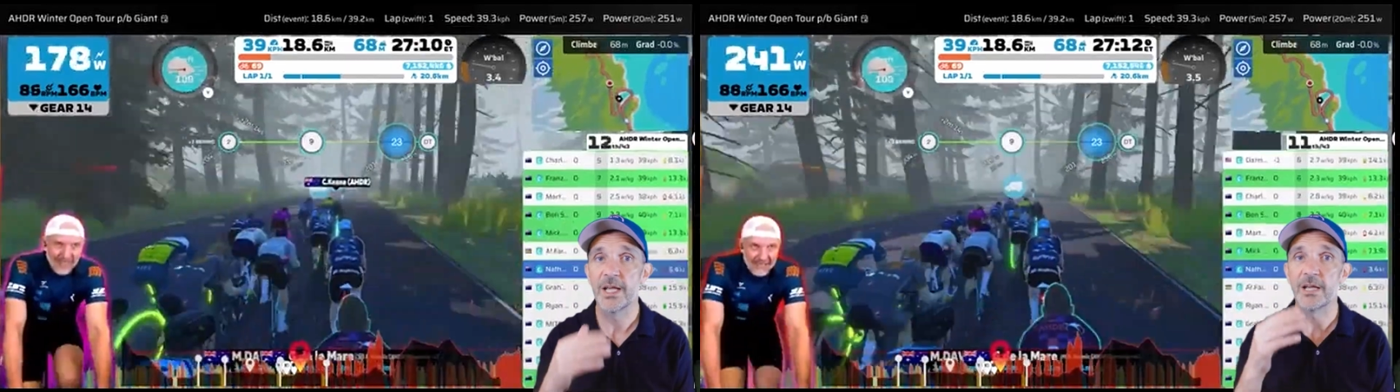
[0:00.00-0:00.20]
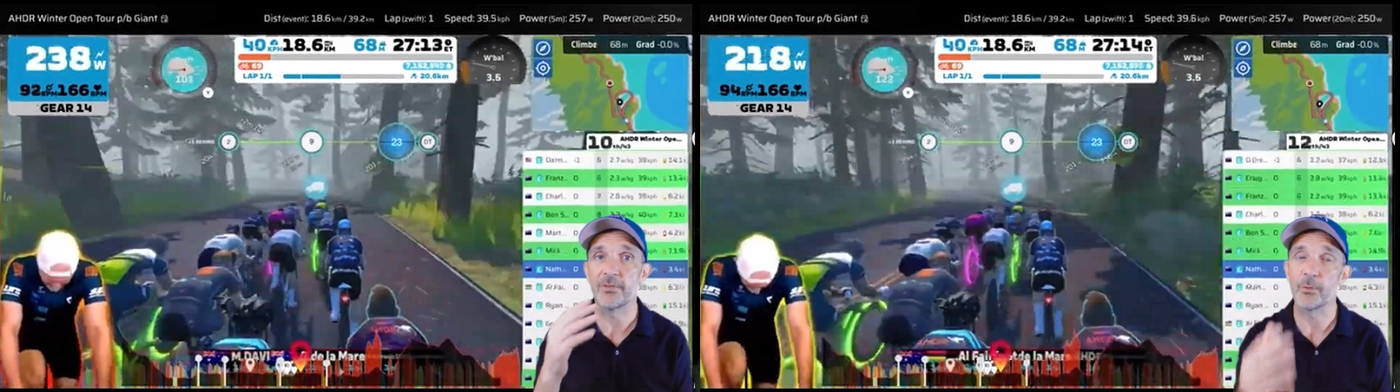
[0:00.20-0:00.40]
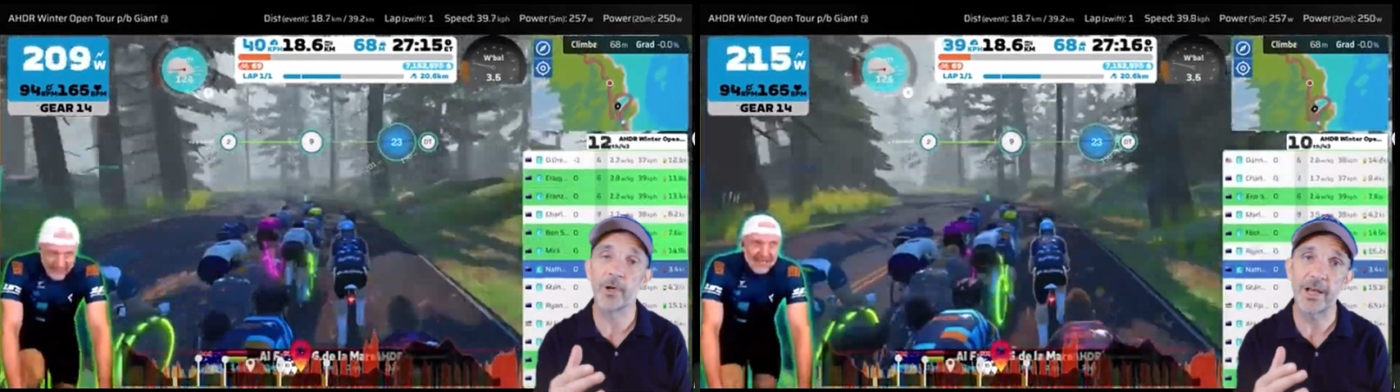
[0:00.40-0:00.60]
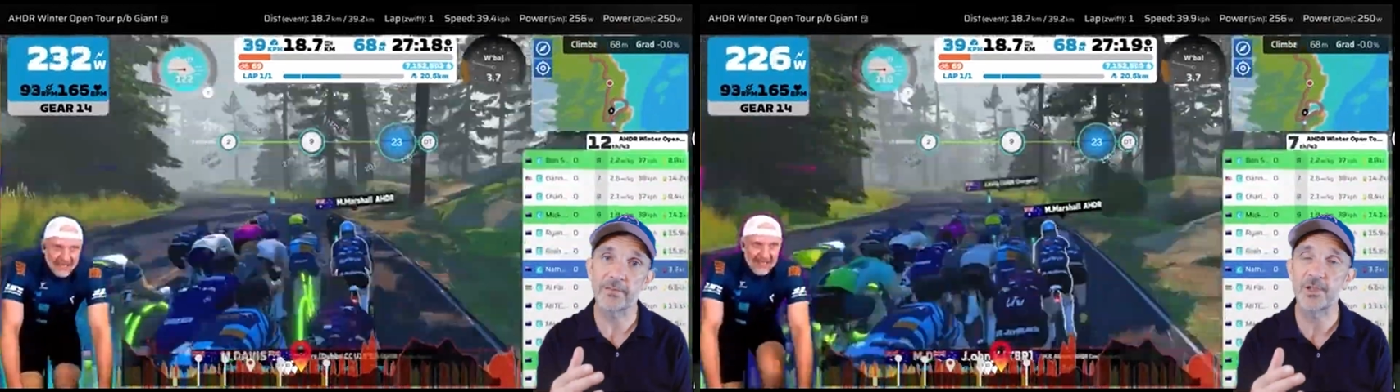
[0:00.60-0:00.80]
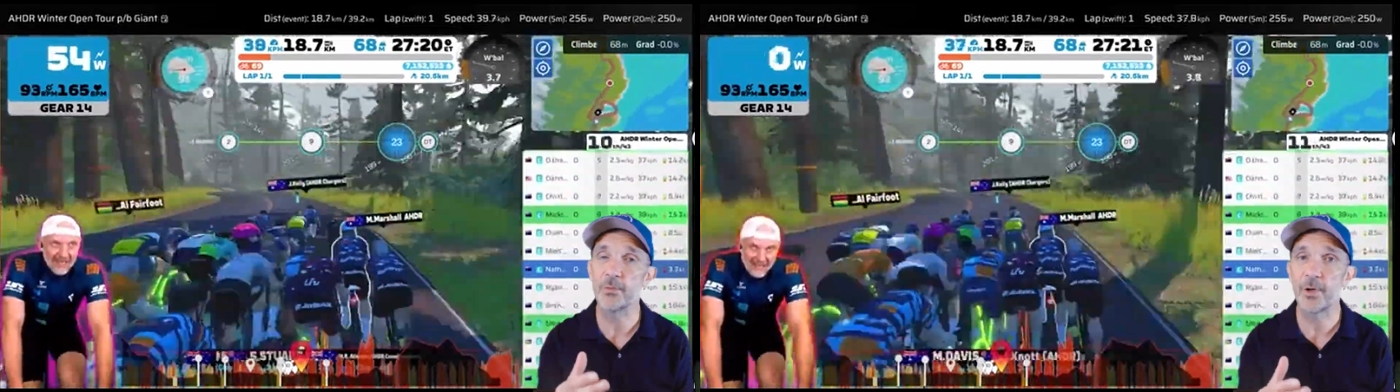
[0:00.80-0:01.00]
If you want to have
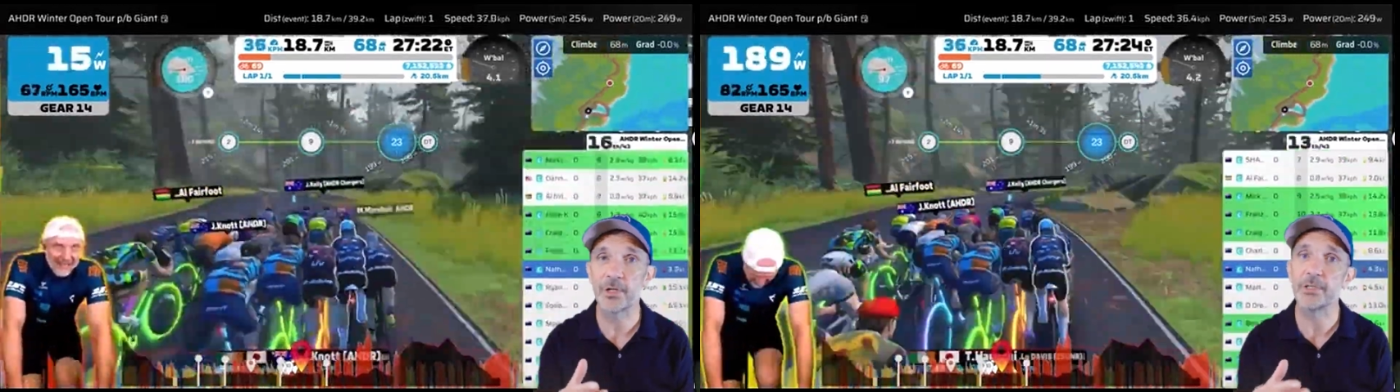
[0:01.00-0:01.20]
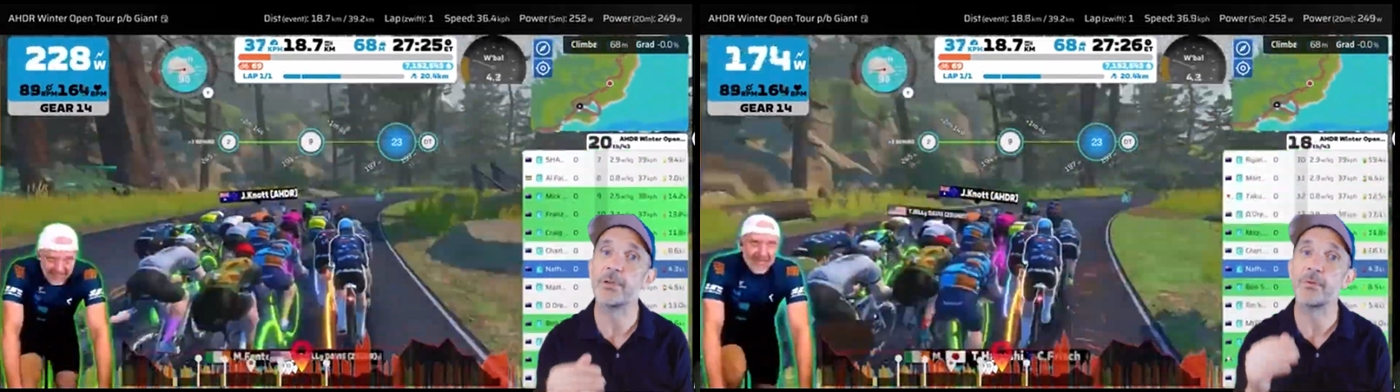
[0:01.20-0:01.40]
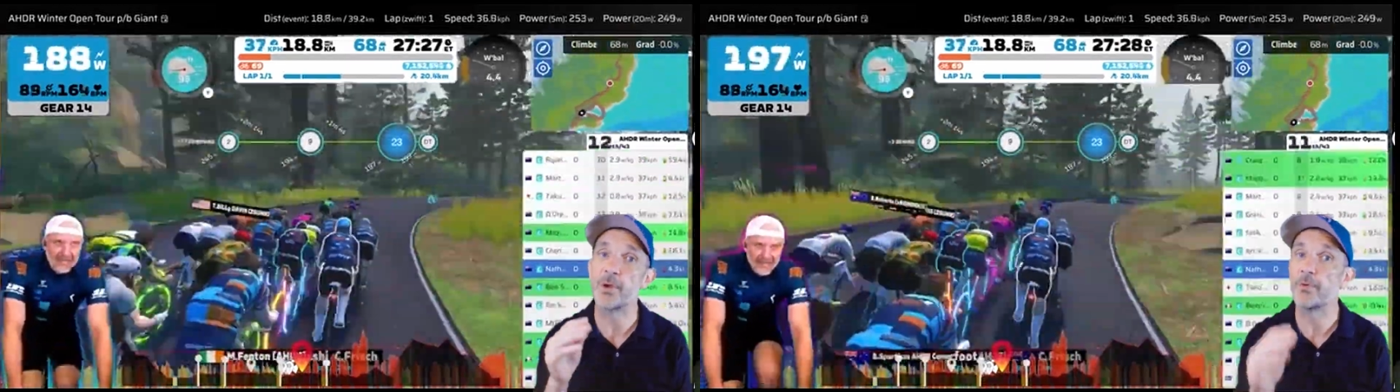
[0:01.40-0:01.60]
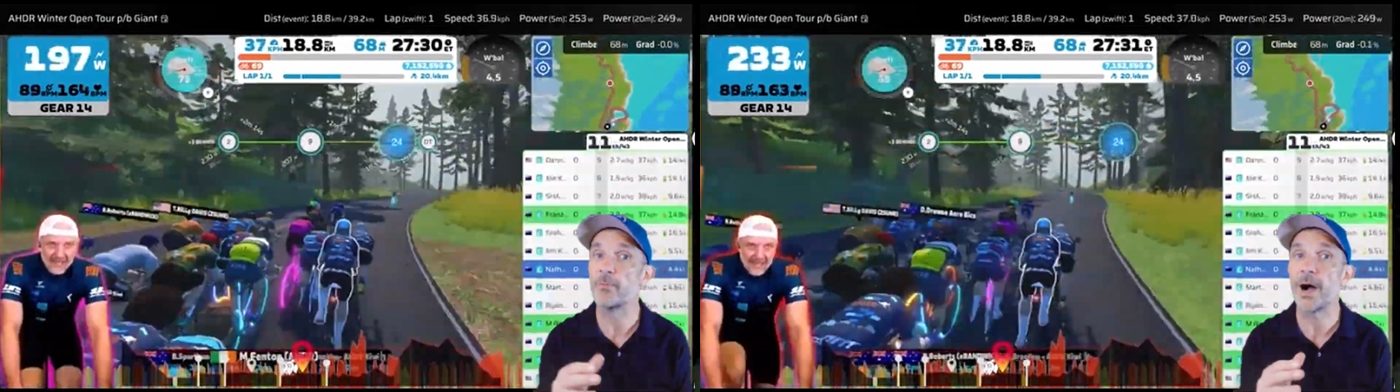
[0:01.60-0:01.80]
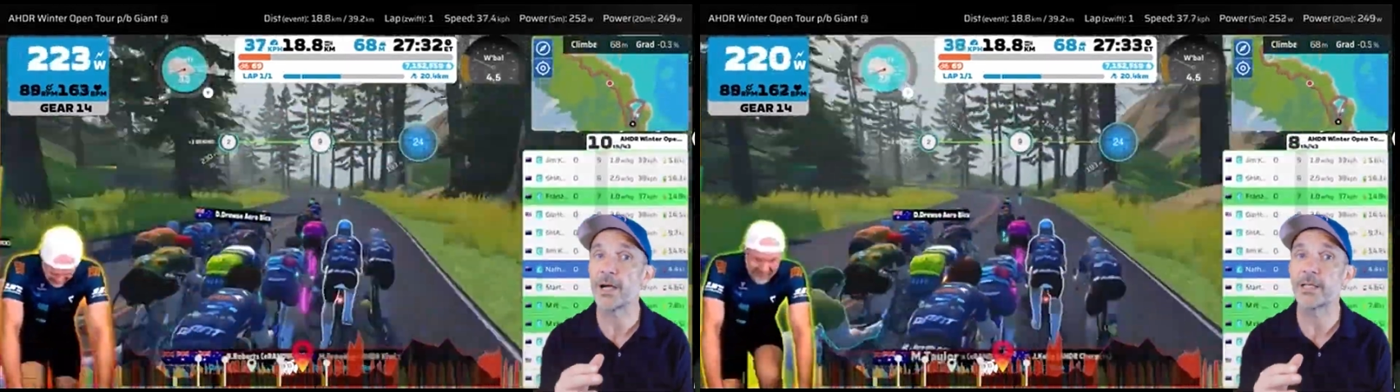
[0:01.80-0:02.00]
someone
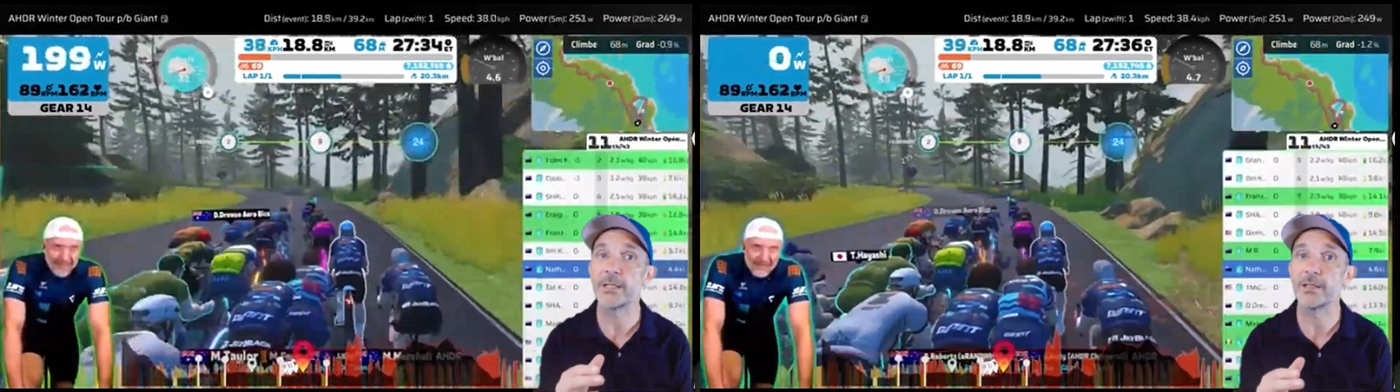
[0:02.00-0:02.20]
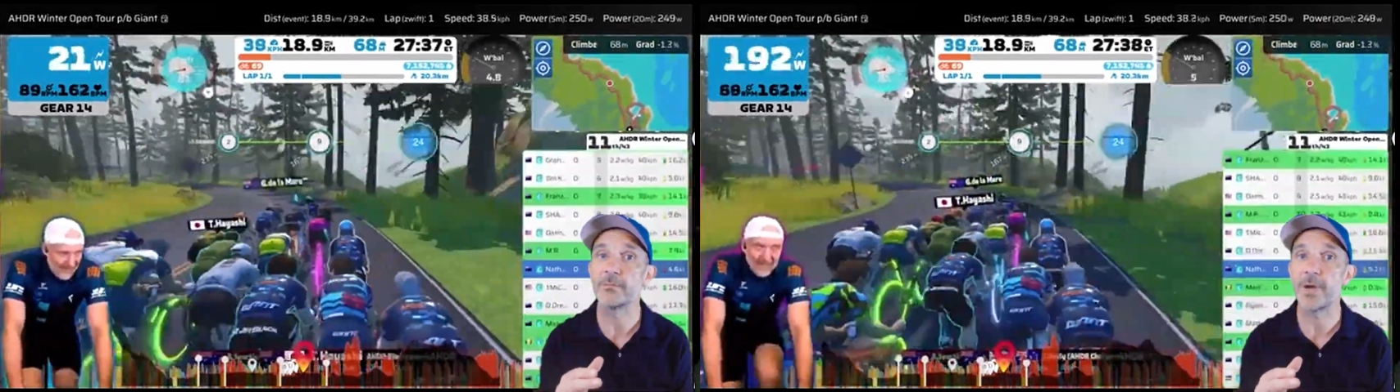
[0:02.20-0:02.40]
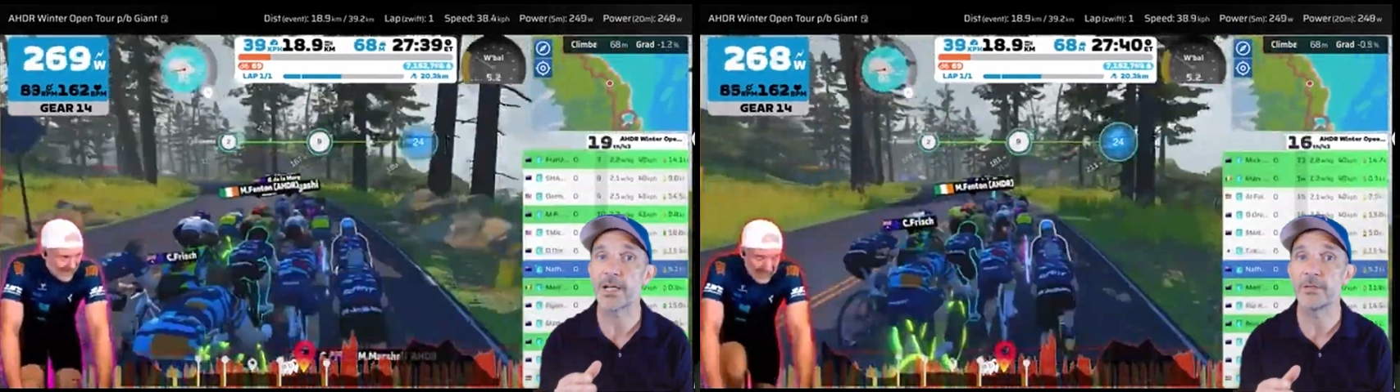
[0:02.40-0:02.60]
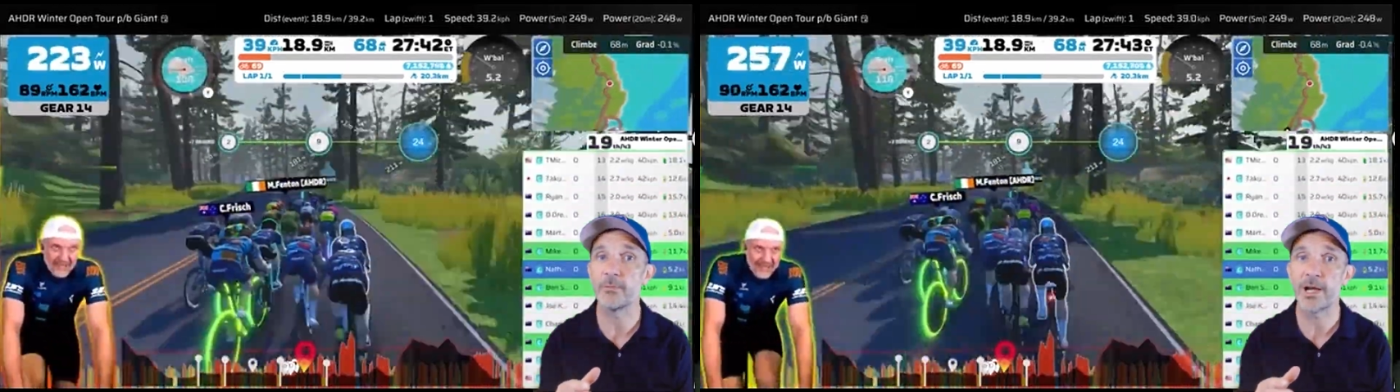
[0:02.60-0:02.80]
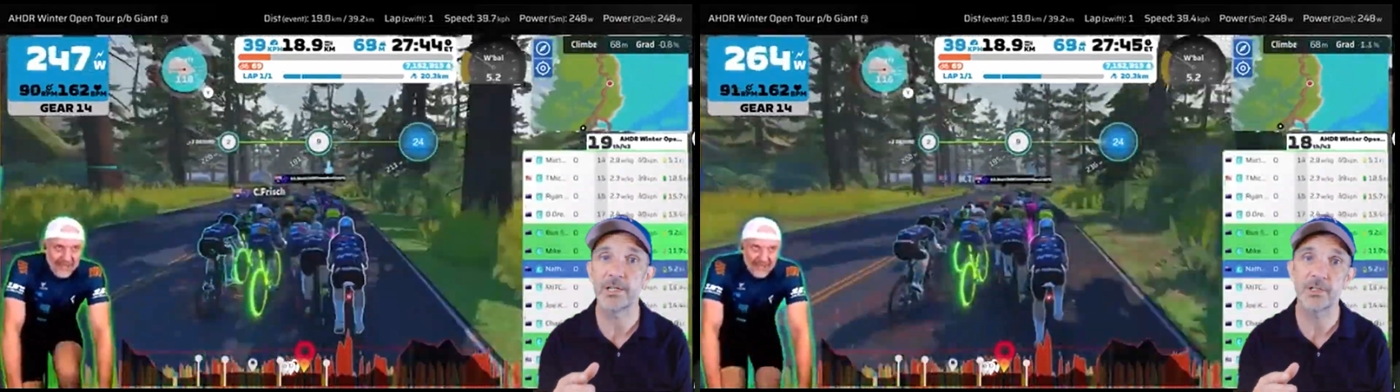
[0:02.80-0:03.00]
marking
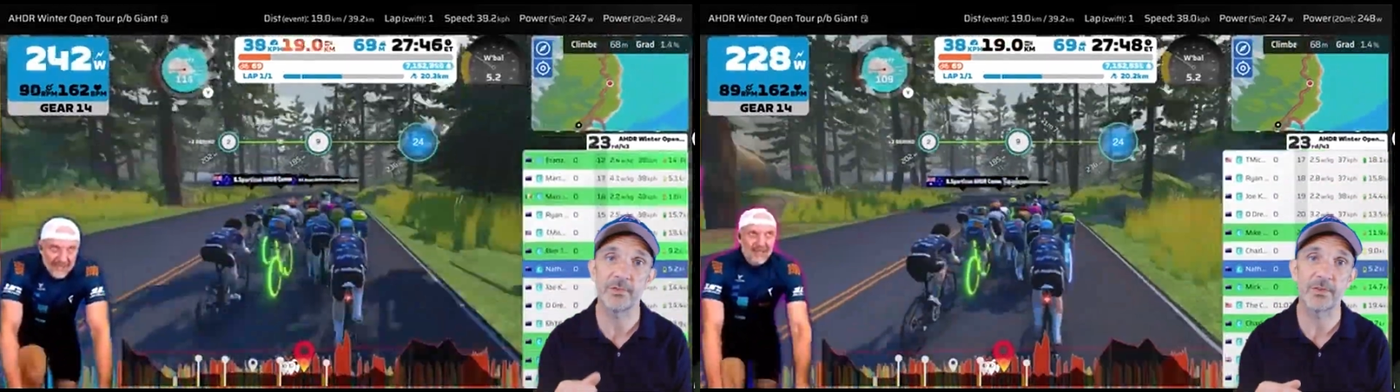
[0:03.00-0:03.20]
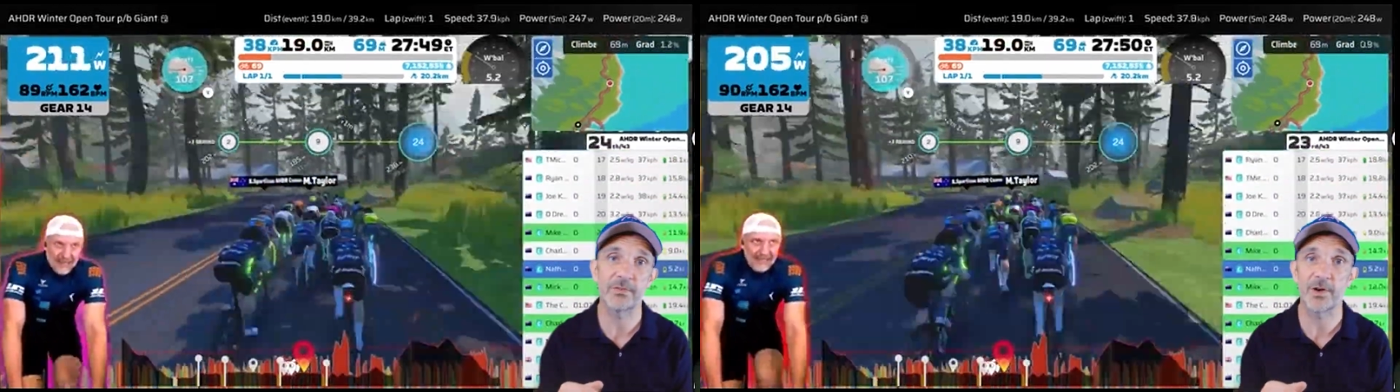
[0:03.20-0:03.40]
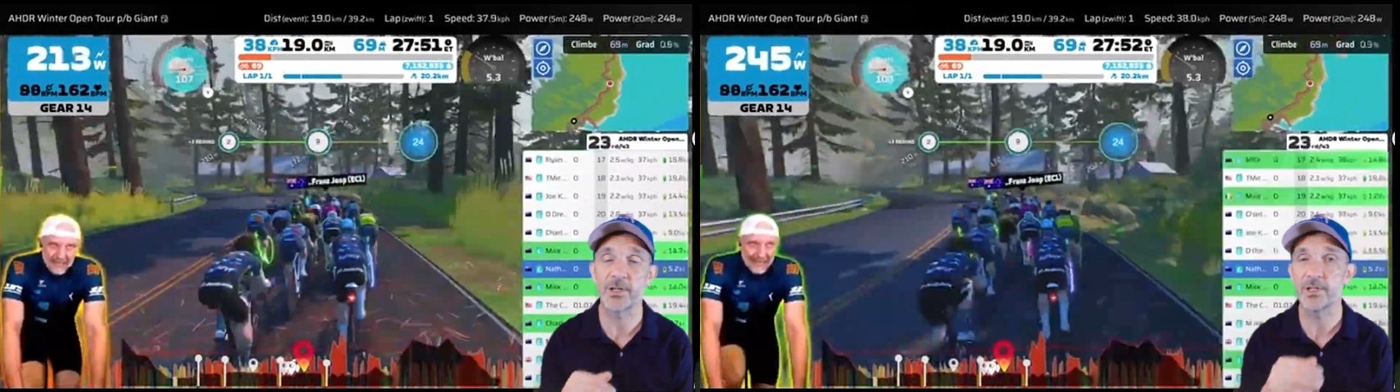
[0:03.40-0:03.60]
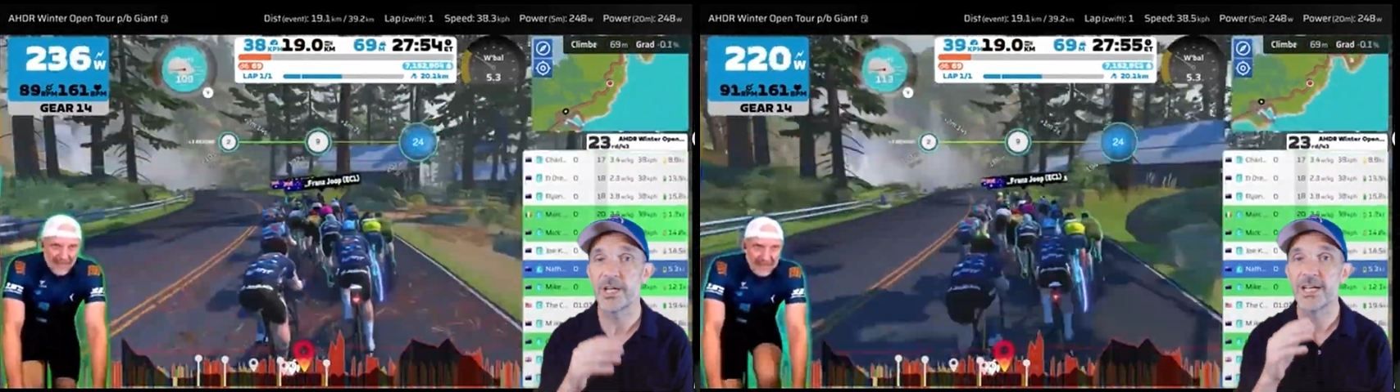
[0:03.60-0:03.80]
riders off the front,